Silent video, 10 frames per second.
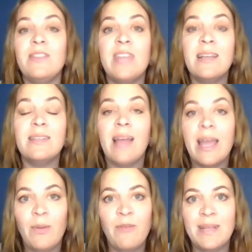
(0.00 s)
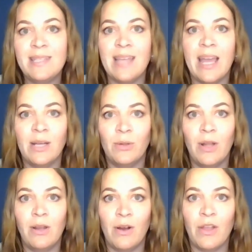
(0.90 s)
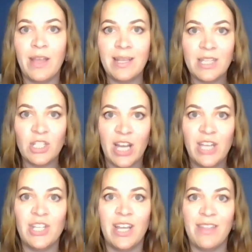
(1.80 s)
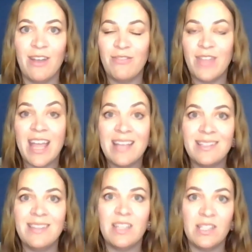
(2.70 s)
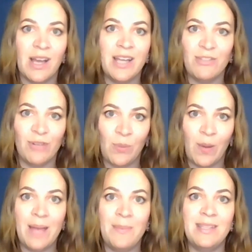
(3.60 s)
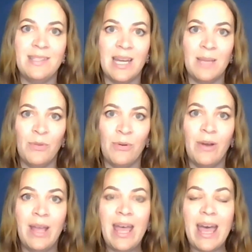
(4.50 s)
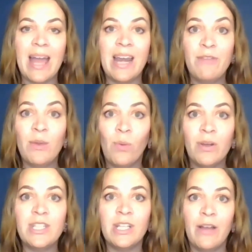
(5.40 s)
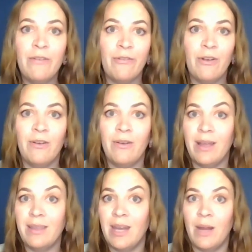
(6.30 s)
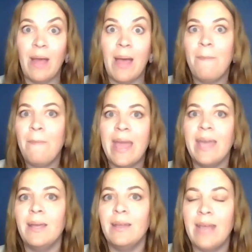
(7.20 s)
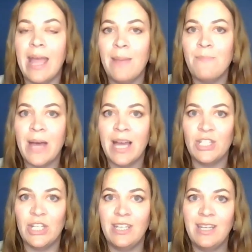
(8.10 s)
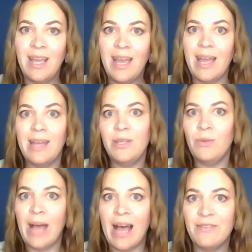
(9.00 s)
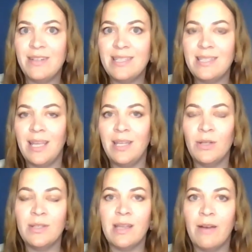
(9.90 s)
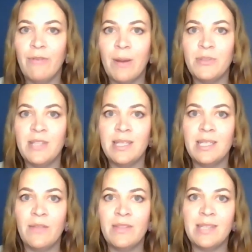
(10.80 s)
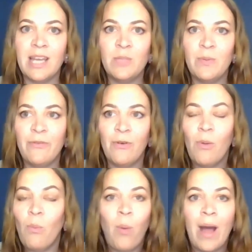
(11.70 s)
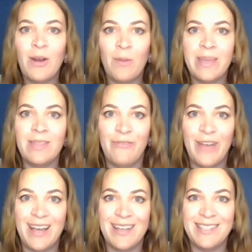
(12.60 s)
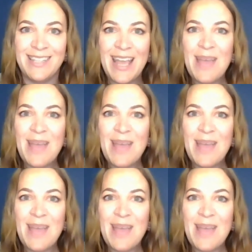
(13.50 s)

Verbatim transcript: thing like we've been saying all along things are changing there there isn't the size requirements anymore and if you want to go for a, you know a big name pageant and you haven't seen yourself represented on the stage before why not be the first